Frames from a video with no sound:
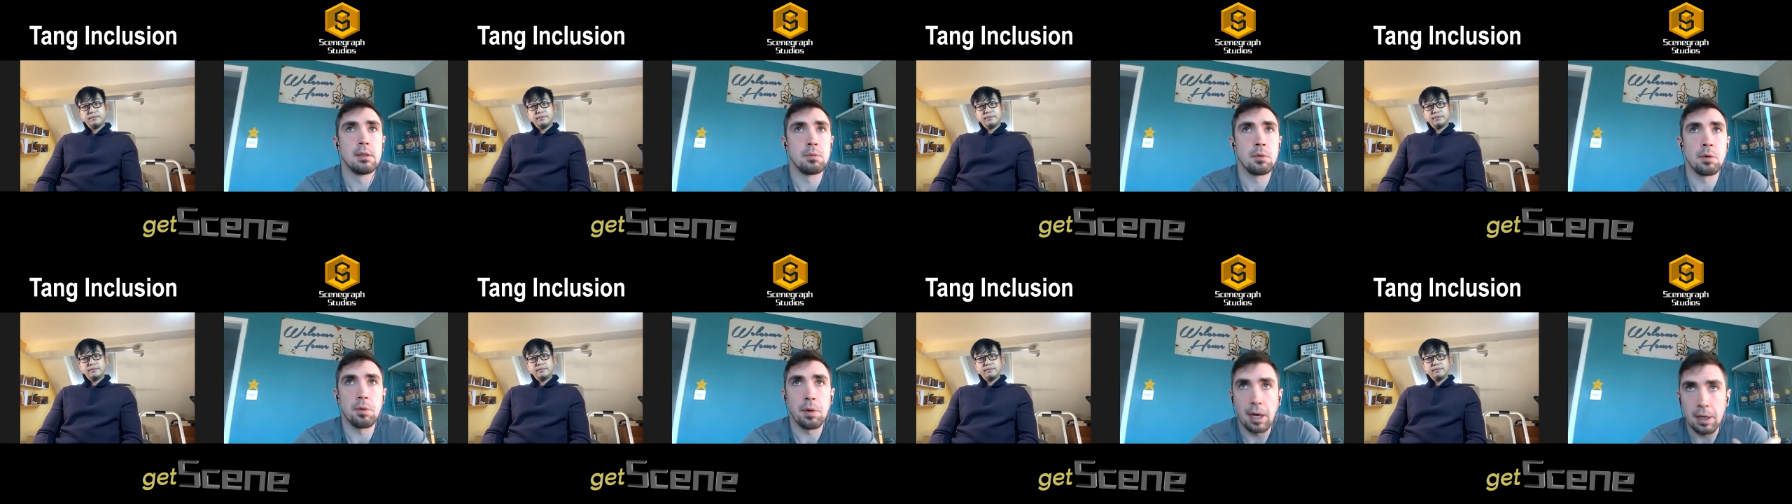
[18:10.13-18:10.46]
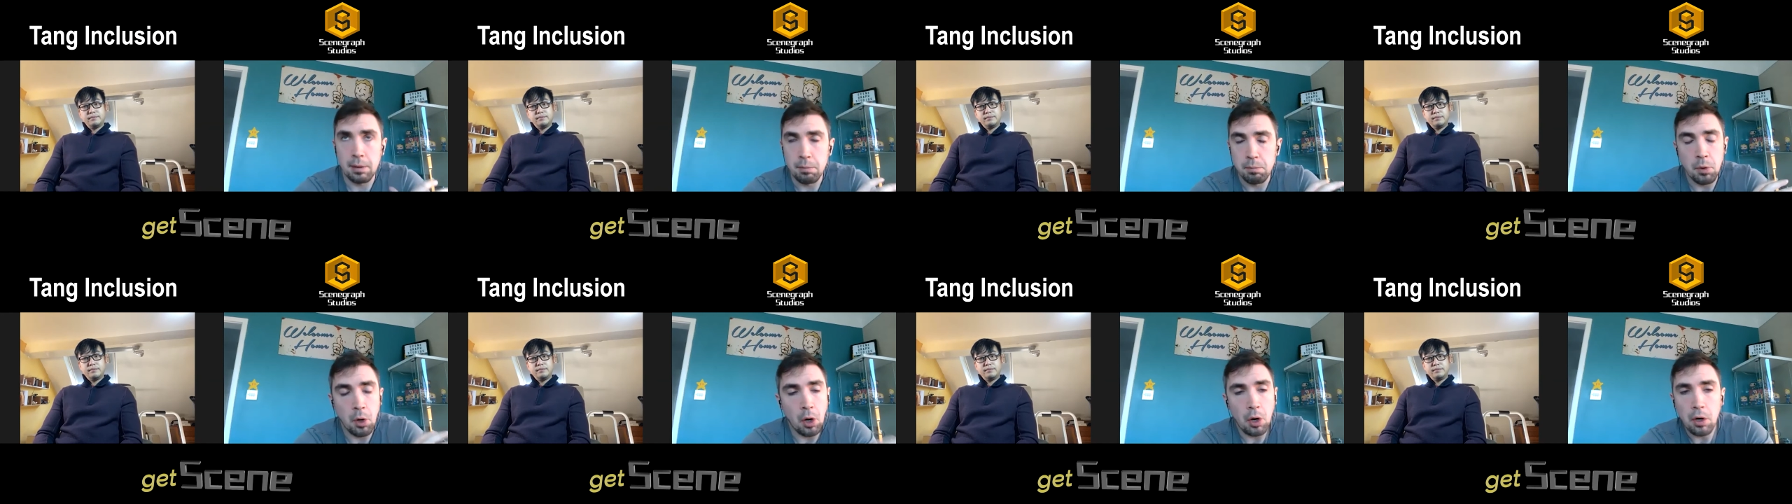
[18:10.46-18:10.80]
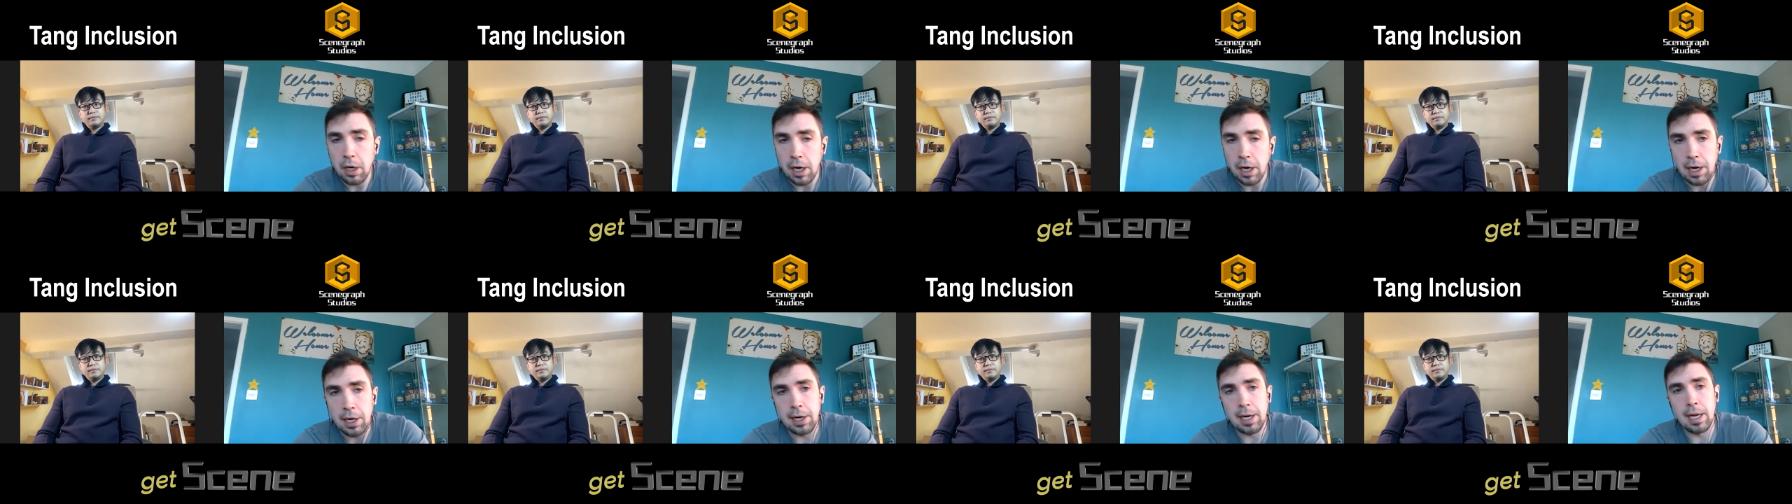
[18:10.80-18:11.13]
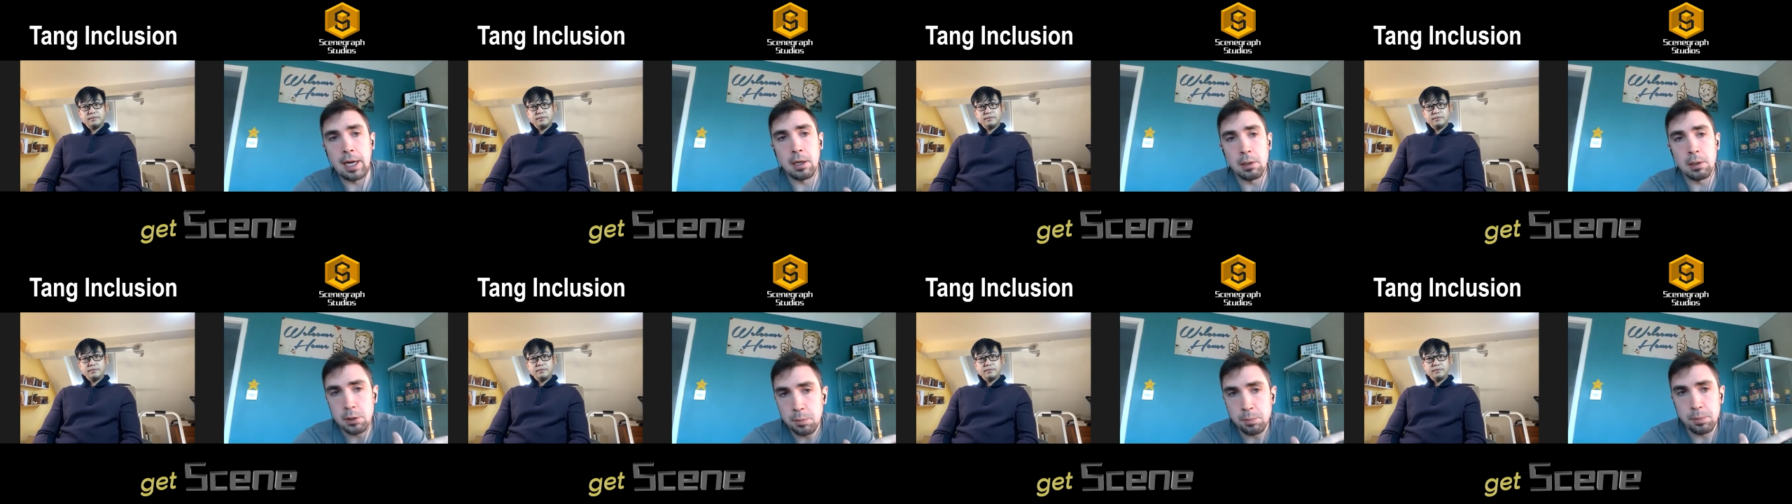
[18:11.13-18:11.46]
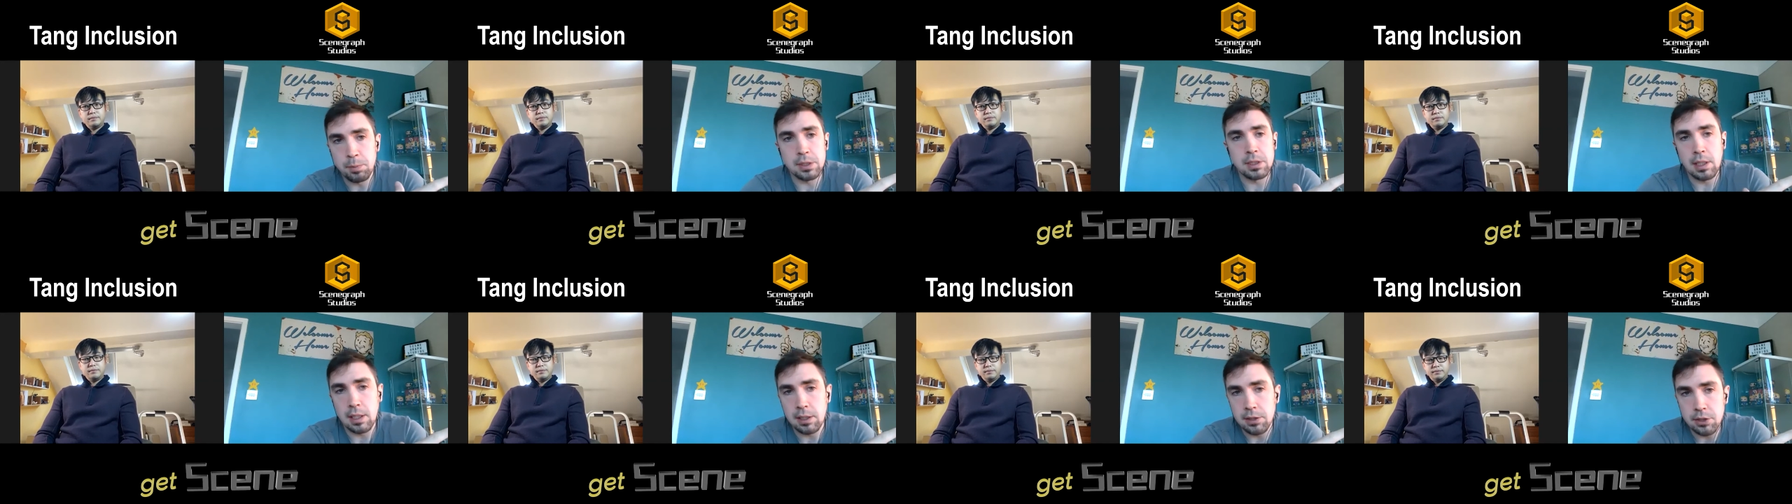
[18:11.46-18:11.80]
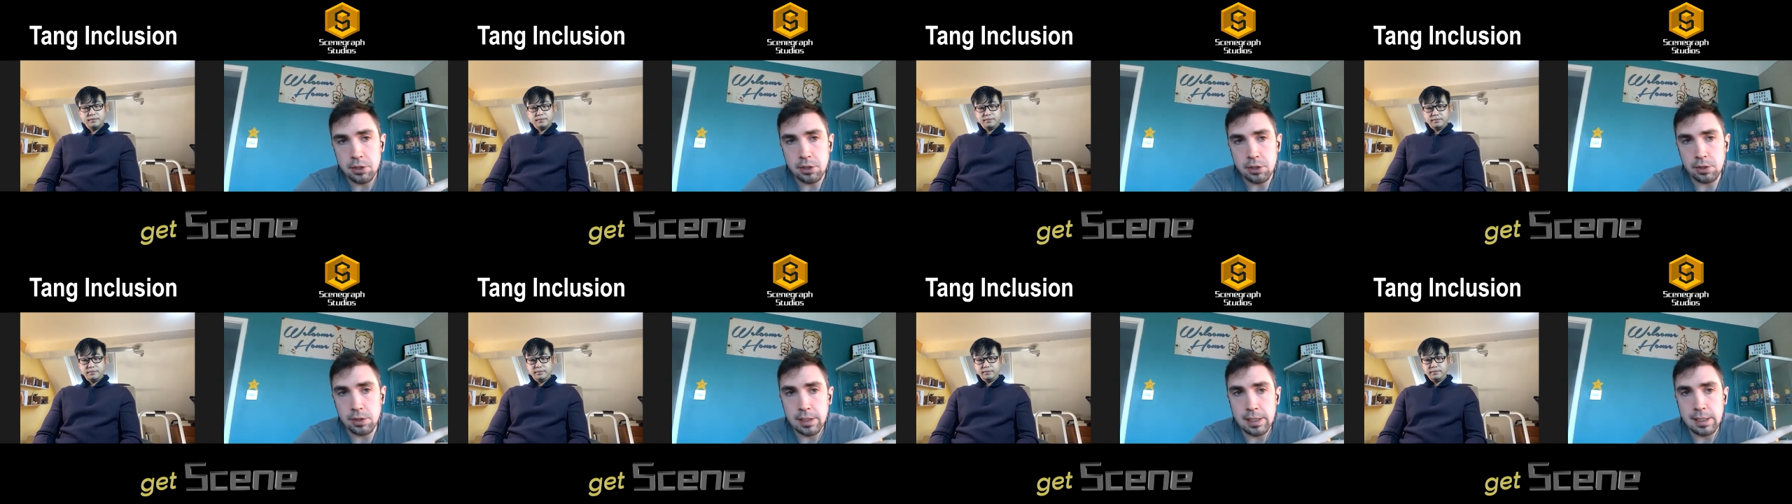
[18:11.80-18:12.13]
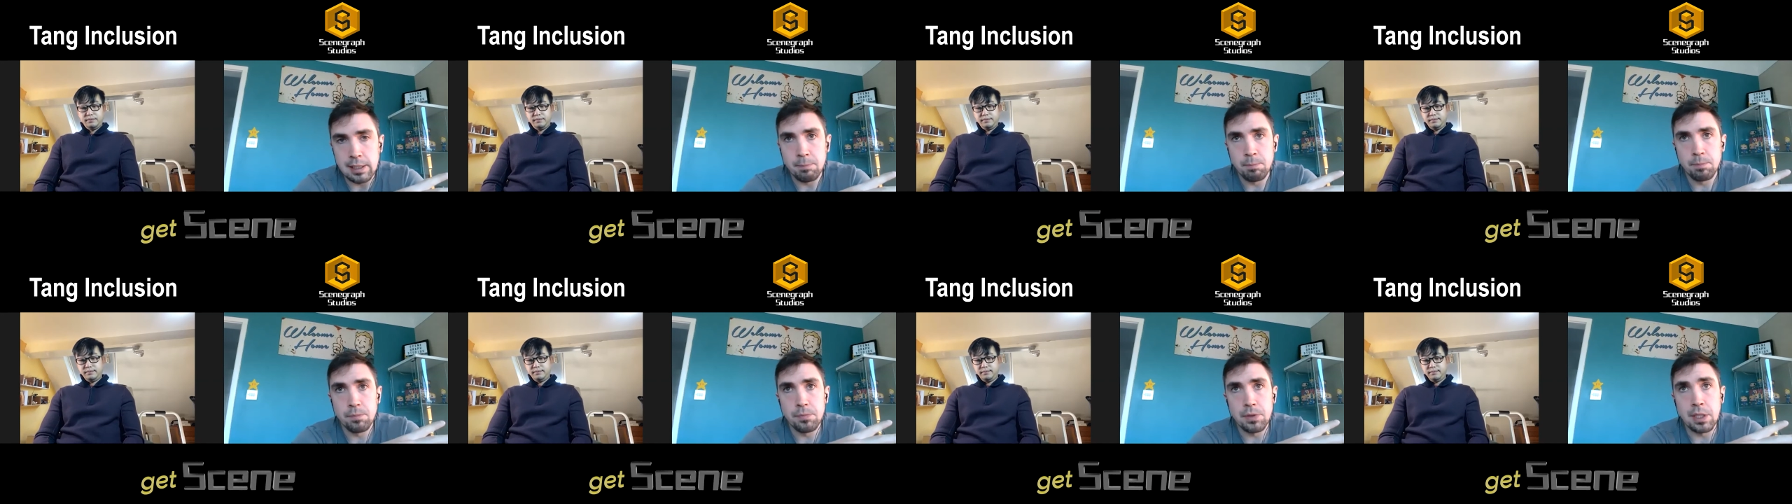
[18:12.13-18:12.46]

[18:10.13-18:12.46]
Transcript: like not getting out, potentially